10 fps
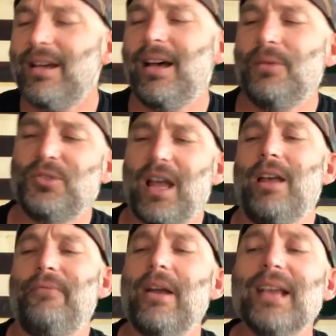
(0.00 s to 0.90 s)
I
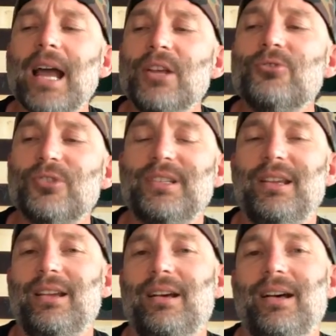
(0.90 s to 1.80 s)
found it kind of
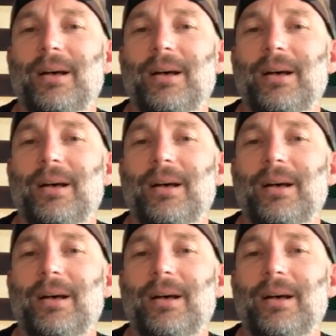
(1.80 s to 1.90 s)
interesting.